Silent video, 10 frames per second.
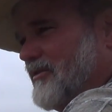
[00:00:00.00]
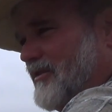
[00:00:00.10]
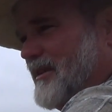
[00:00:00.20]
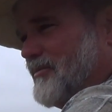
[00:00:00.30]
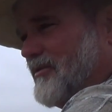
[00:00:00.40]

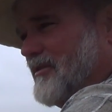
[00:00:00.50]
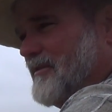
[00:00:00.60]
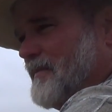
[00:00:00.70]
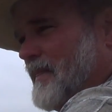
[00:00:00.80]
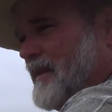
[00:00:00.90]
steps.
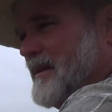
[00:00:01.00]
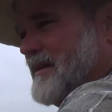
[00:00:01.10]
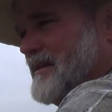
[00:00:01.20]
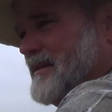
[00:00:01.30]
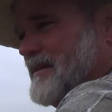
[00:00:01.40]

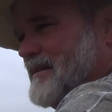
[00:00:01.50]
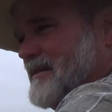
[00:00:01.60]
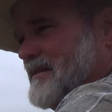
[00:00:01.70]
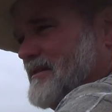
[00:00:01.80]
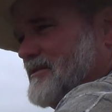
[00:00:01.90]

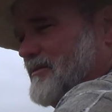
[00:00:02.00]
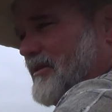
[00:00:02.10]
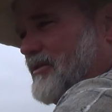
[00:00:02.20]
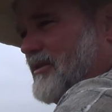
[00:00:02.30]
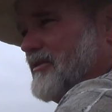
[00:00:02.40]
So
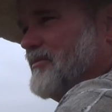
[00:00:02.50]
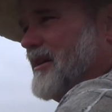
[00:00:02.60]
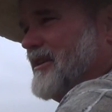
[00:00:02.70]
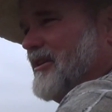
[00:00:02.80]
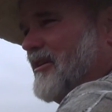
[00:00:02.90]
about 30 some
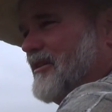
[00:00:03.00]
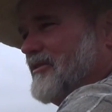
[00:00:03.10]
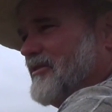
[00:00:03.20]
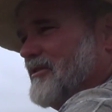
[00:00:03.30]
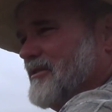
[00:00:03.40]
odd
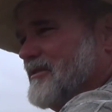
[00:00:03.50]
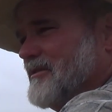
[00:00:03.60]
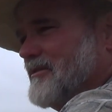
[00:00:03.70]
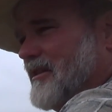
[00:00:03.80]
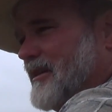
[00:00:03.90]
yards.
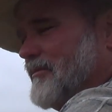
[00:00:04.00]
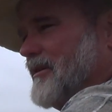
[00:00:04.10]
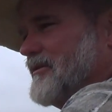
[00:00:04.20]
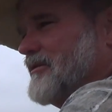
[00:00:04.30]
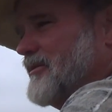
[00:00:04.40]
I like
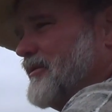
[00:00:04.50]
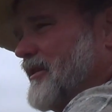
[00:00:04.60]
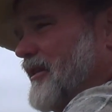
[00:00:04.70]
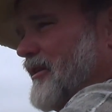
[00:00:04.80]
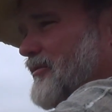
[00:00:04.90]
better grouping
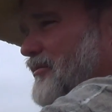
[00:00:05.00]
than this,